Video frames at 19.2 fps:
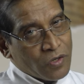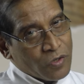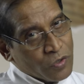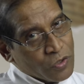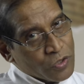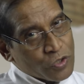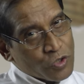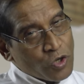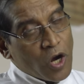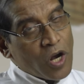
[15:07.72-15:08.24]

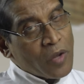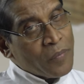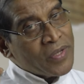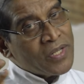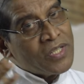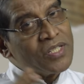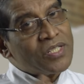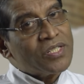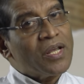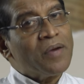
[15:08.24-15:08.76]
No,
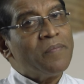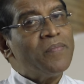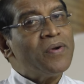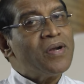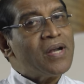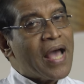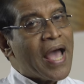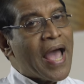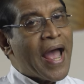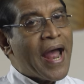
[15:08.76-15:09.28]
Solomon's
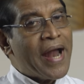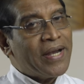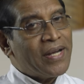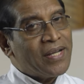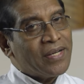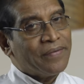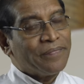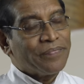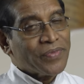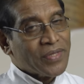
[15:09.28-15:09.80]
temple
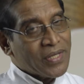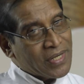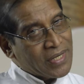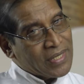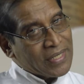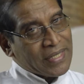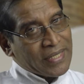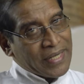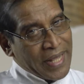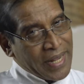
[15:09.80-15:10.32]
had
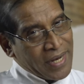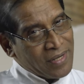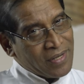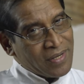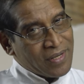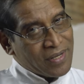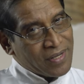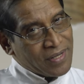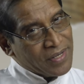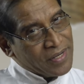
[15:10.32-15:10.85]
10
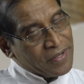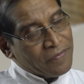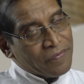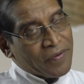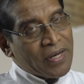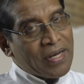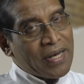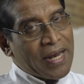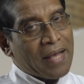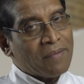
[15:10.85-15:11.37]

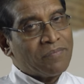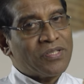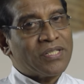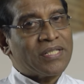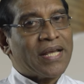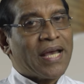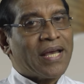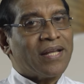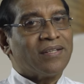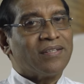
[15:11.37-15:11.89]
different
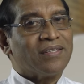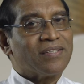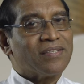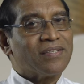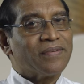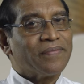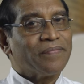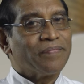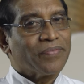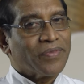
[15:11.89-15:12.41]
lampstands
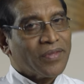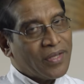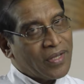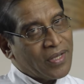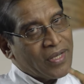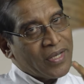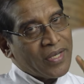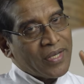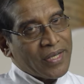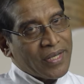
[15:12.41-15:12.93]

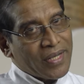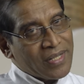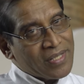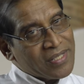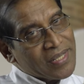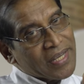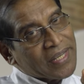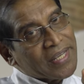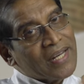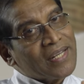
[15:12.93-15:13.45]
in
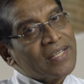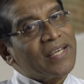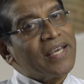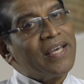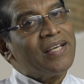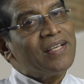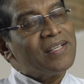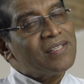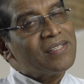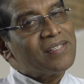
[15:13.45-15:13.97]
2
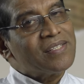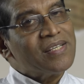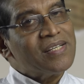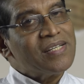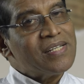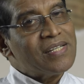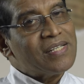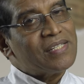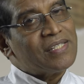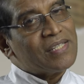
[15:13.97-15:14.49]
Kings
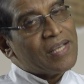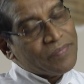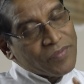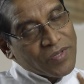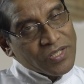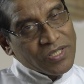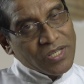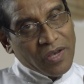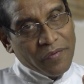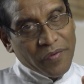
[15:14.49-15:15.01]

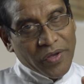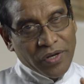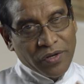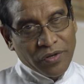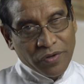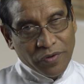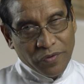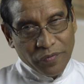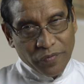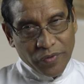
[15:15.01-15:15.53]
chapter 7
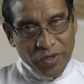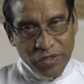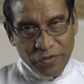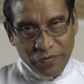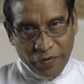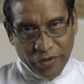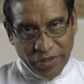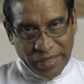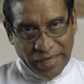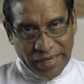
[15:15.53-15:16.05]
verse
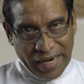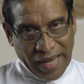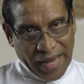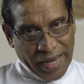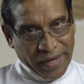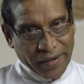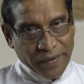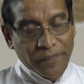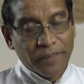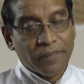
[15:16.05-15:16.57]

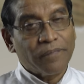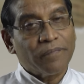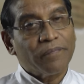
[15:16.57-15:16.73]
49.